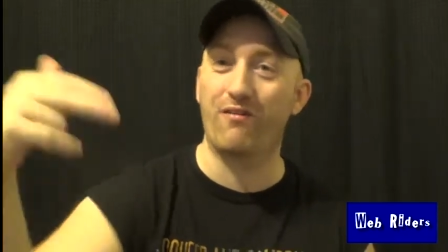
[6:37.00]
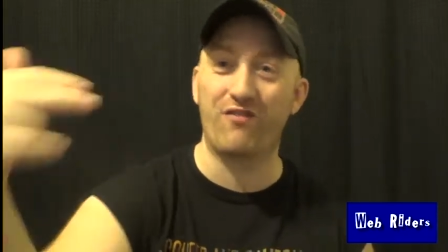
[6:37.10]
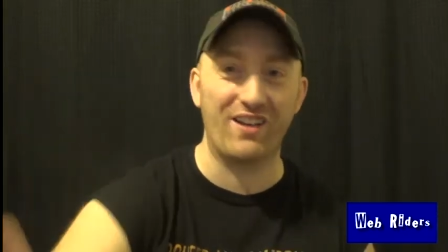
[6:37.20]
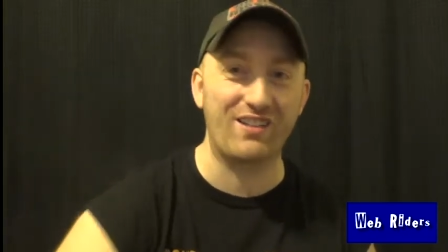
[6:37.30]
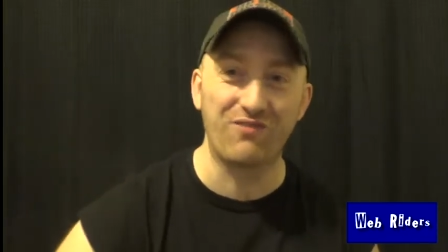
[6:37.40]

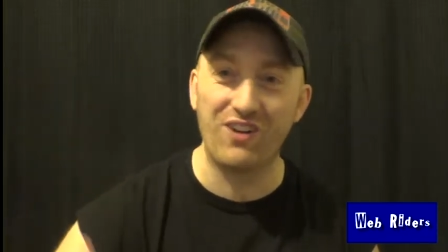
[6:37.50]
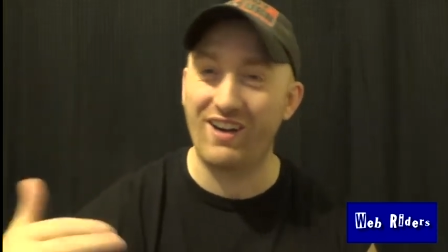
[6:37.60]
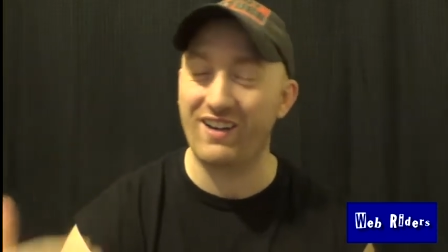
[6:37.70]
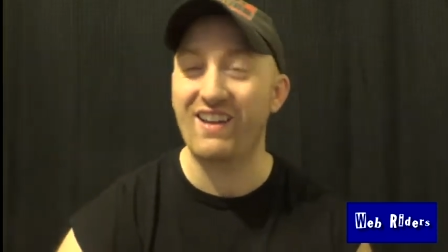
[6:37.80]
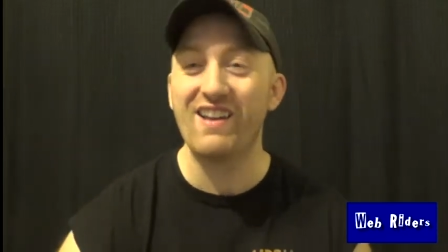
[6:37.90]

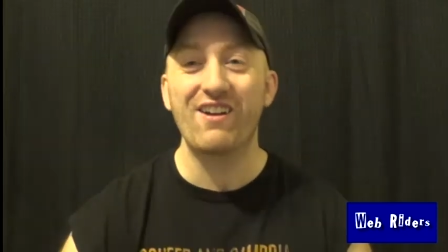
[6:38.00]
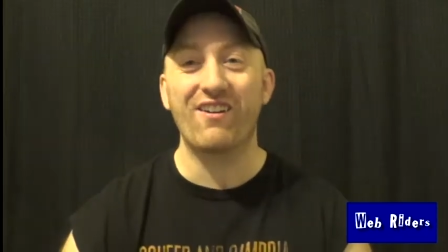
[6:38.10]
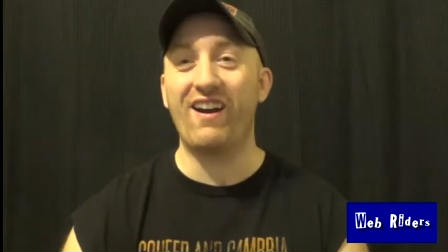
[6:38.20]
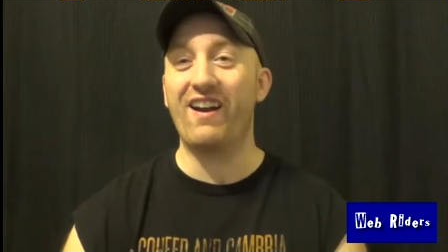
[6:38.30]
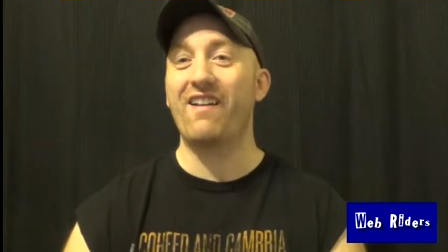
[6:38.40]
Facebook,
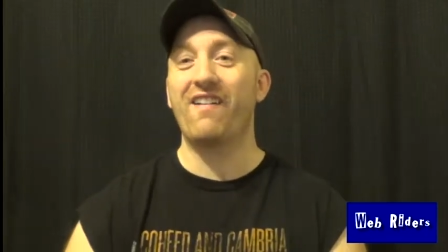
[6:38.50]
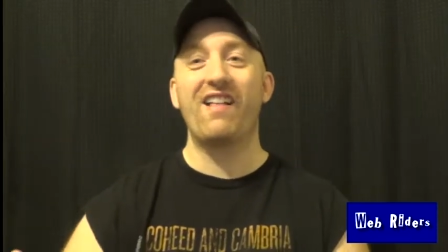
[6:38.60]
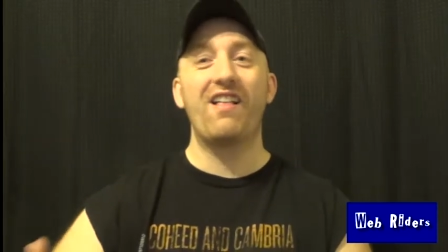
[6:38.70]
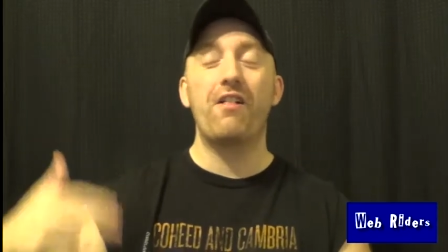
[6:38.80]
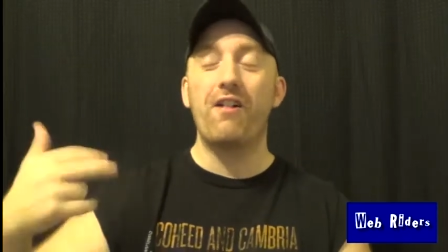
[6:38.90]
right?
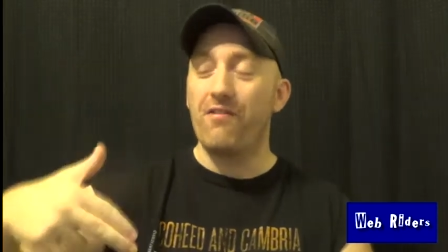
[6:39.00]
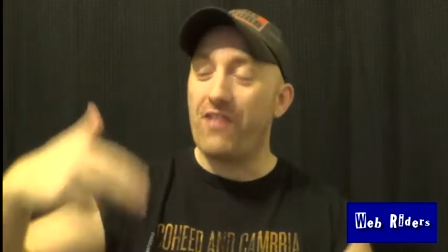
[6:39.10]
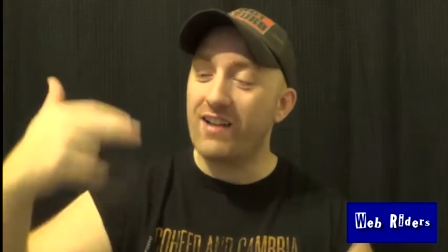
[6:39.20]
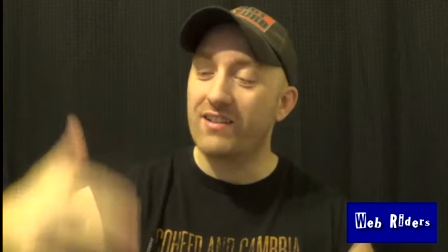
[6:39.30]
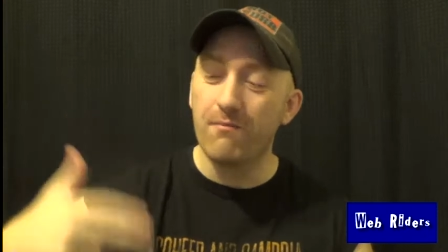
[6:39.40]

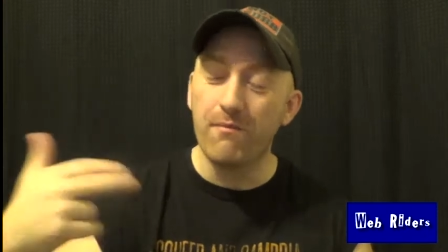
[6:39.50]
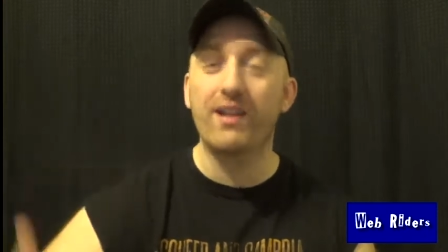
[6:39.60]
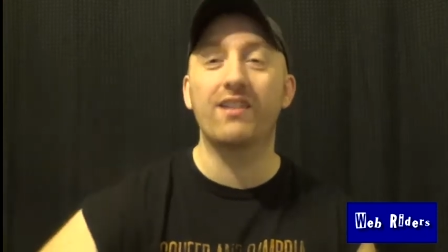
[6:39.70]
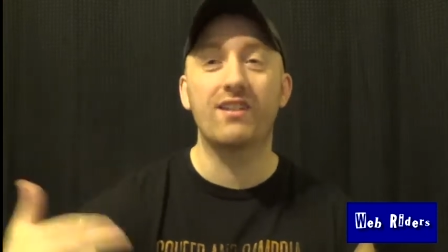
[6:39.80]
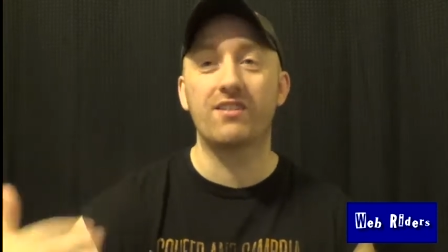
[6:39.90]
that
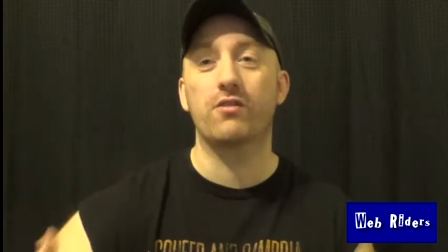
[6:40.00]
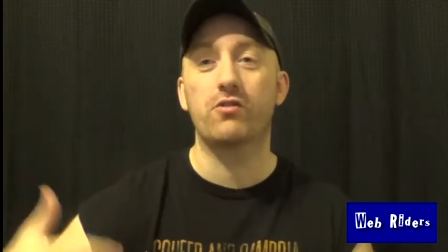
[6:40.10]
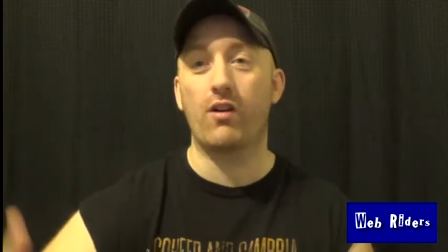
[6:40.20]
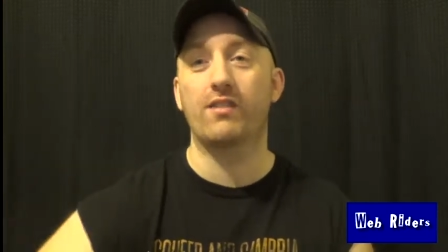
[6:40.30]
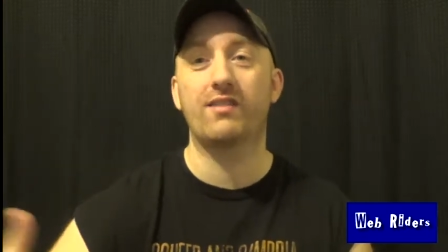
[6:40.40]
diminishes your
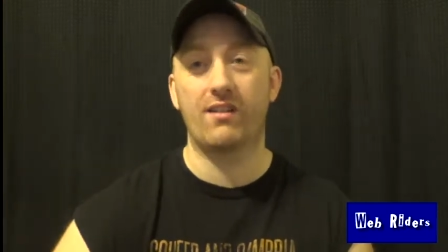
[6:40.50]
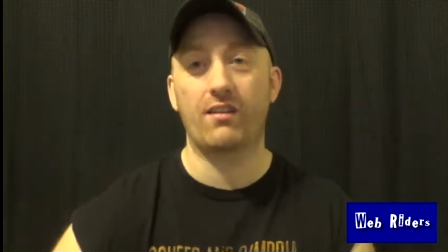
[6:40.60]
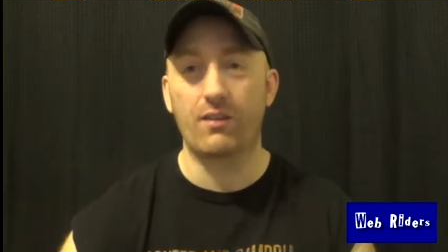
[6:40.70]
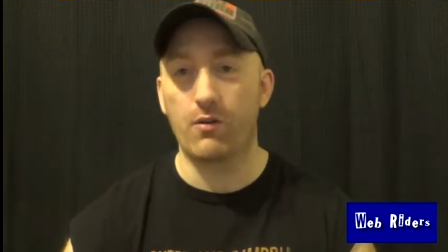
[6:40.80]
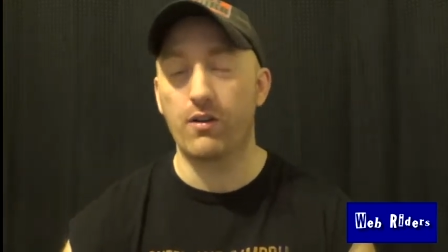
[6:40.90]
trust and
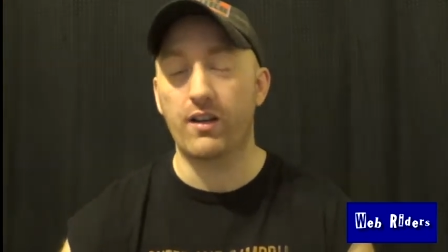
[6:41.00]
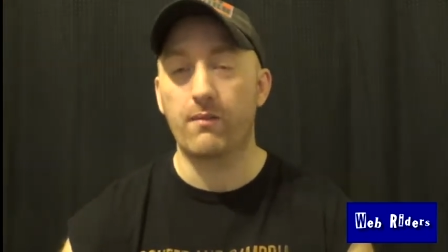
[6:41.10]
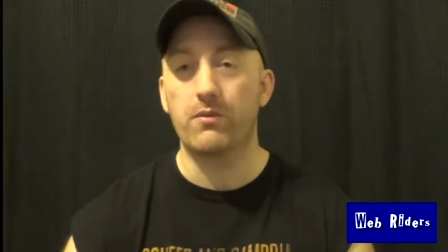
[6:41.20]
authority.